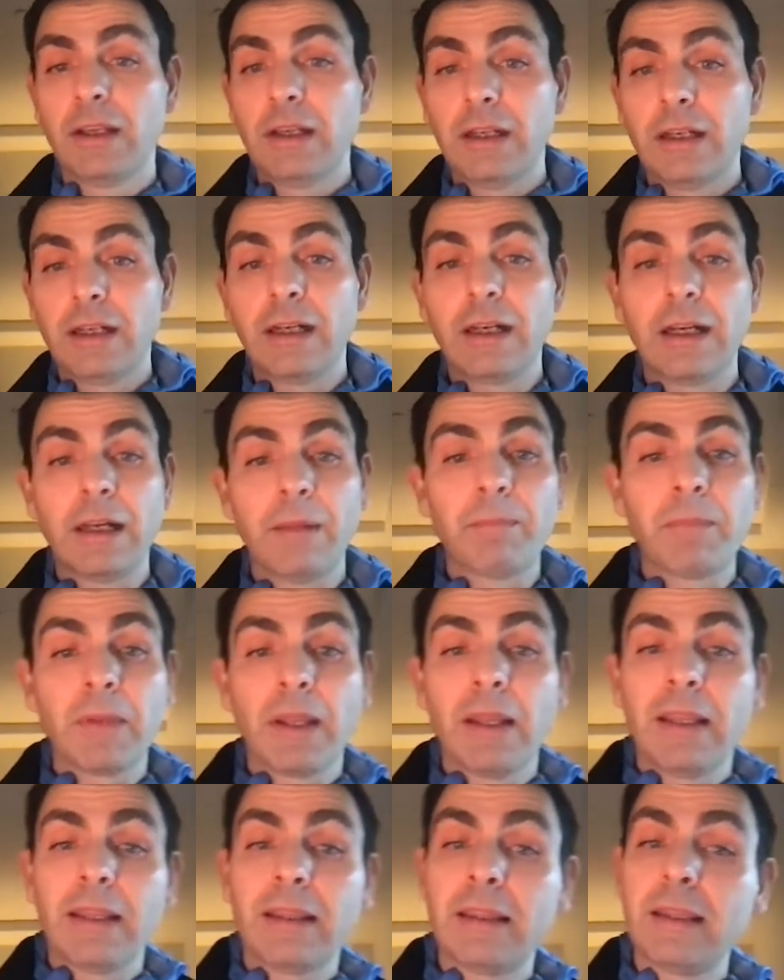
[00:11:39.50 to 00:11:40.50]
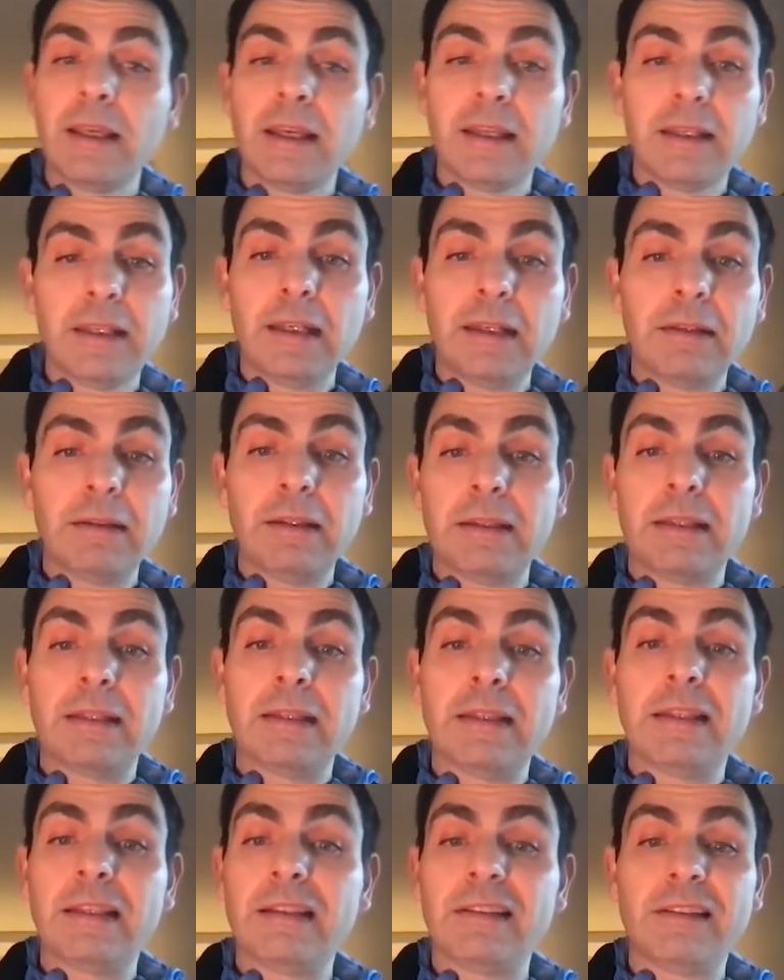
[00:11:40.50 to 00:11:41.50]
The idea
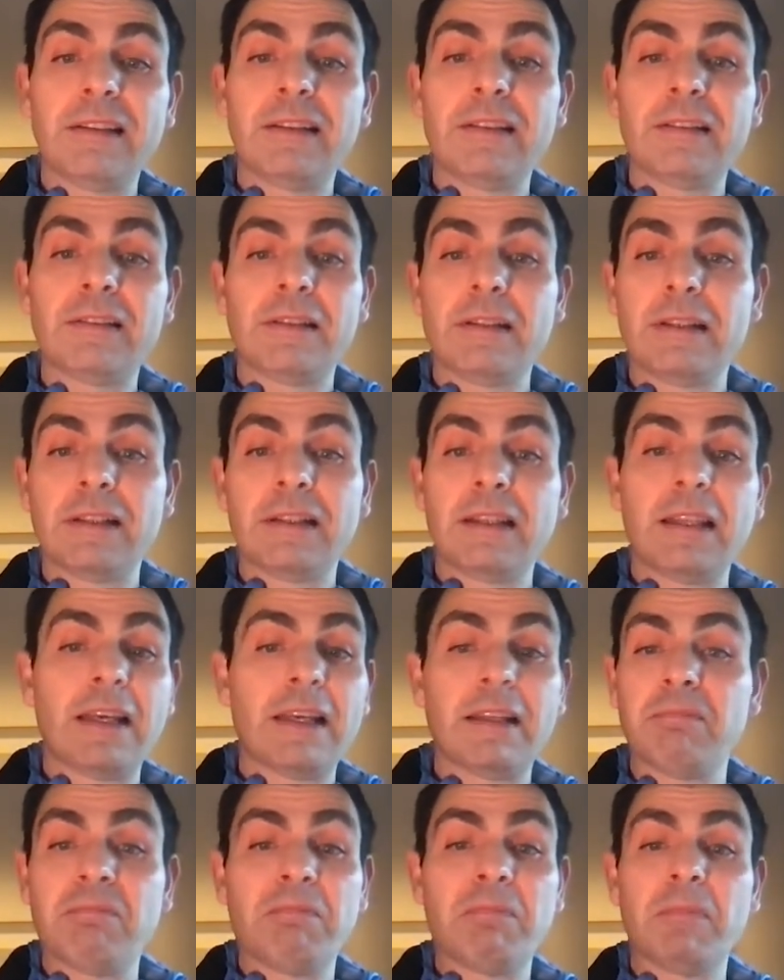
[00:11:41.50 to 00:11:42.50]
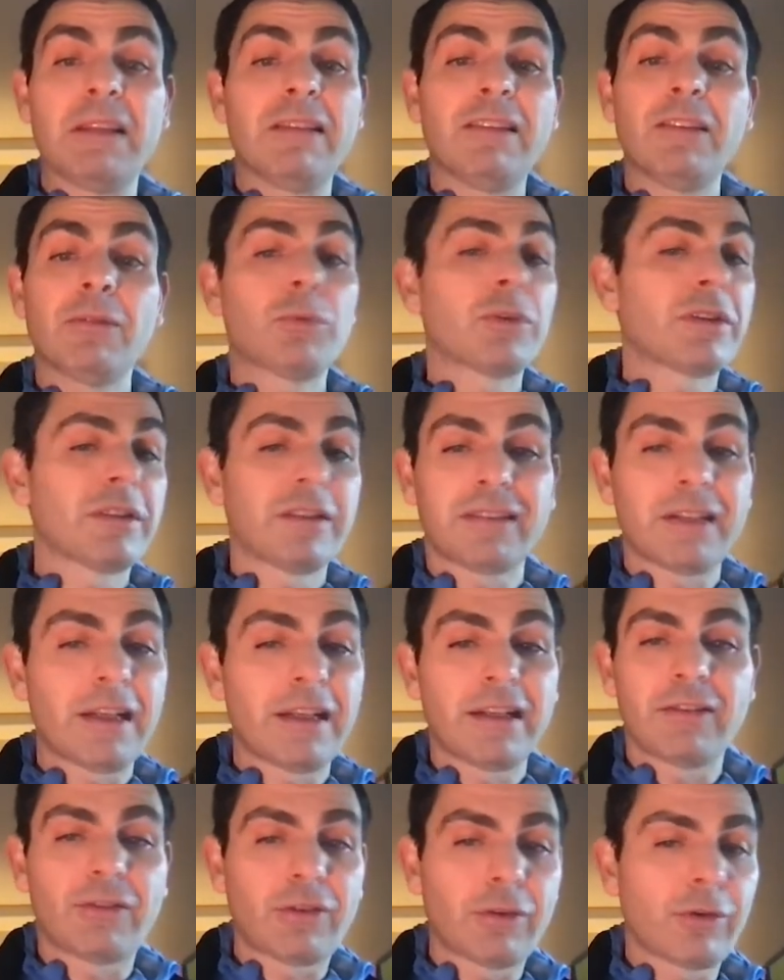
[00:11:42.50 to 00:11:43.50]
this is that this is where the
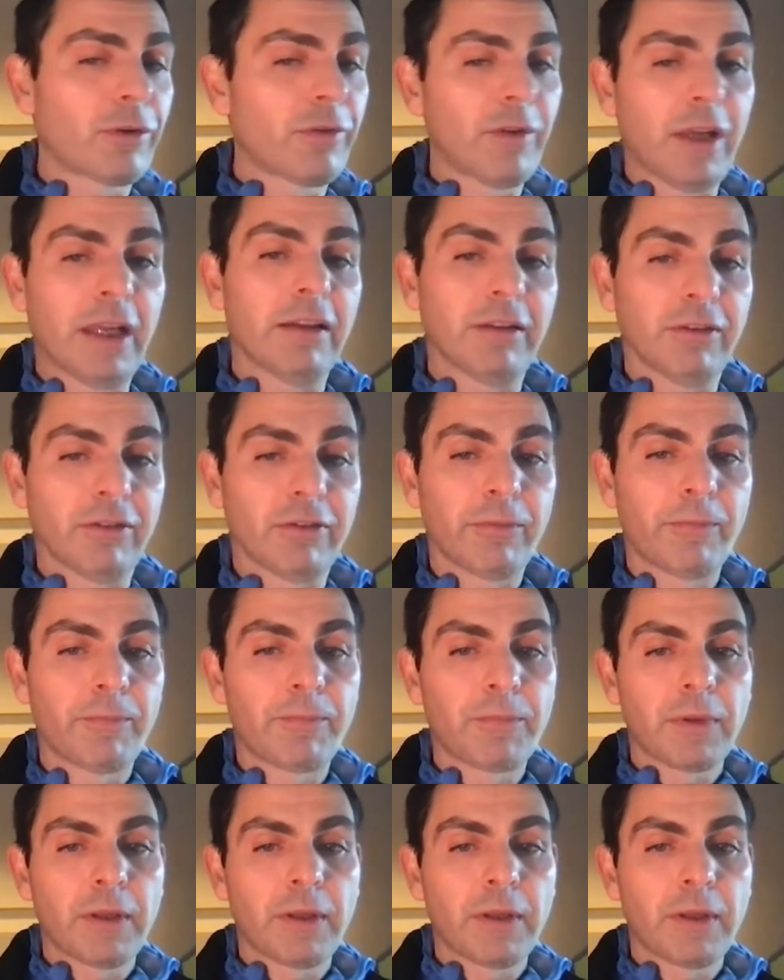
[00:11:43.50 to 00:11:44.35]
science sort of ends.